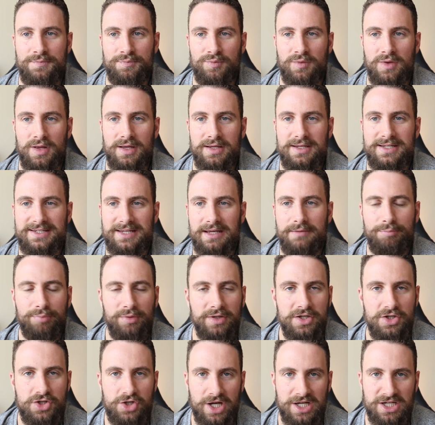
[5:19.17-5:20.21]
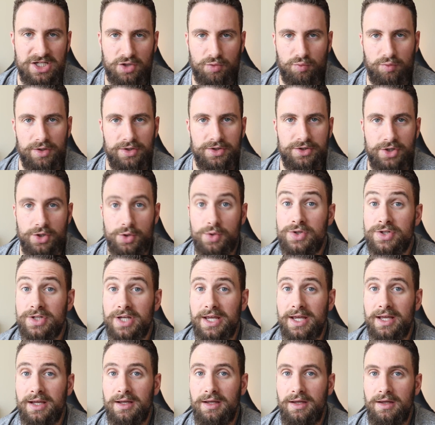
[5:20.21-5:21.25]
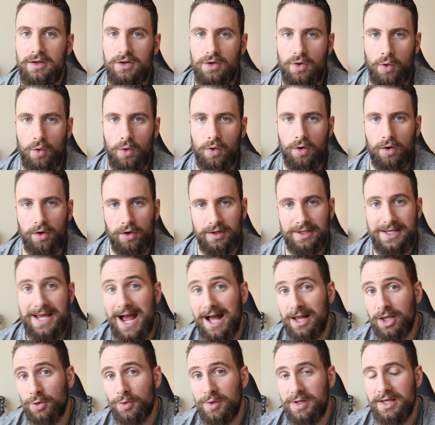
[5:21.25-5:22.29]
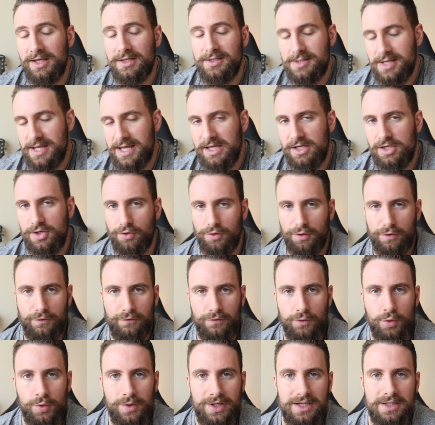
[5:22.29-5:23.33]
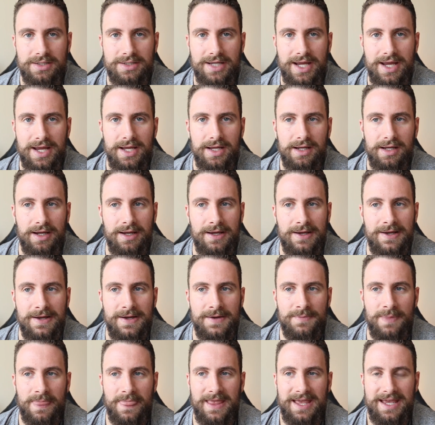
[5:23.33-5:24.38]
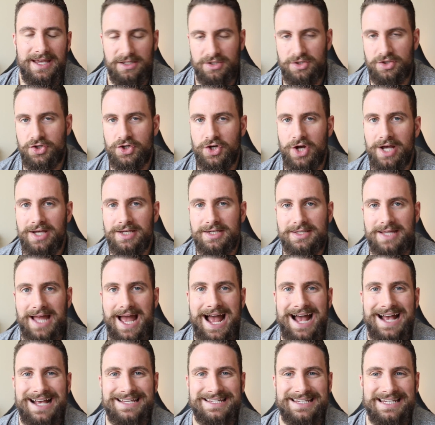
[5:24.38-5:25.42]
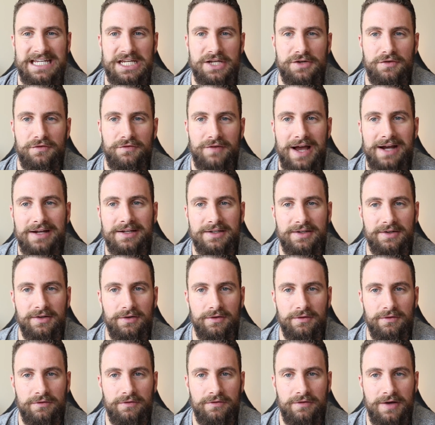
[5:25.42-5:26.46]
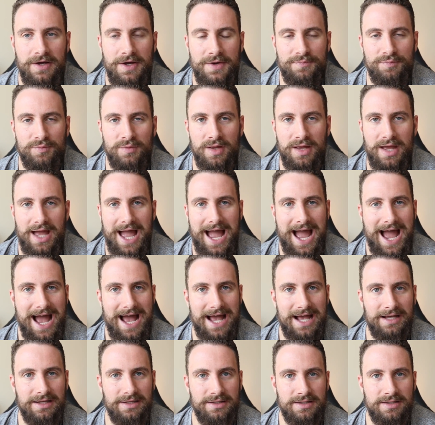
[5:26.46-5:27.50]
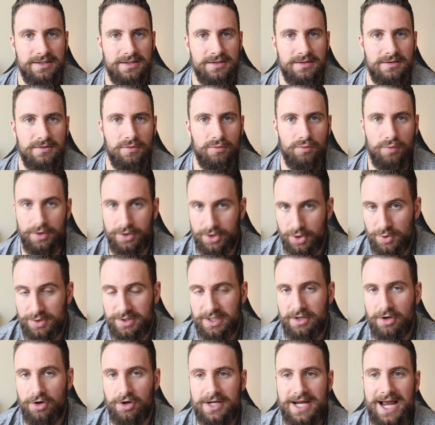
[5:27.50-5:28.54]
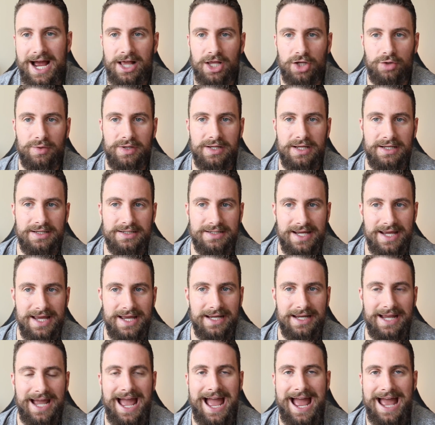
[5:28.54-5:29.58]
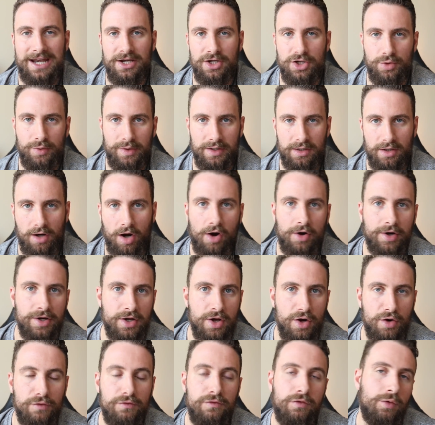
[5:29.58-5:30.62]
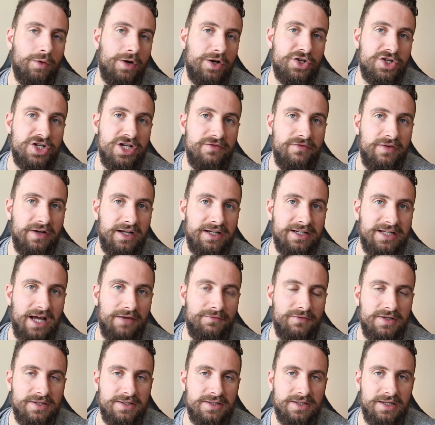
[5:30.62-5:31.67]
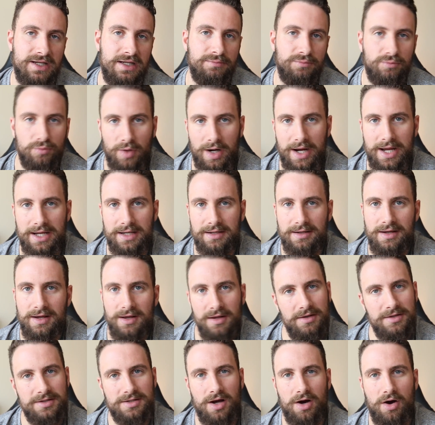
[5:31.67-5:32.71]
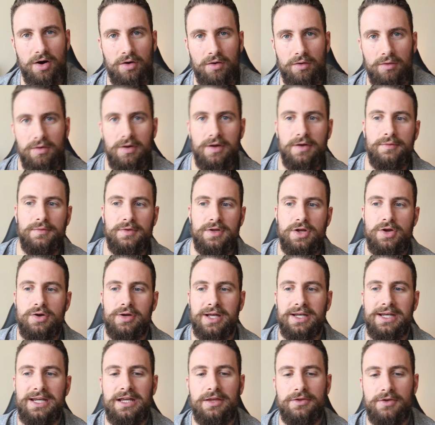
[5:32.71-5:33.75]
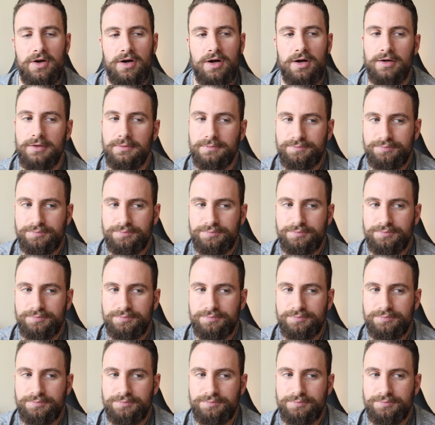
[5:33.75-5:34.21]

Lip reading: simply just reducing your calorie intake, your food intake, is just as effective as reducing your calorie intake and doing cardio for achieving a deficit, right? So you can either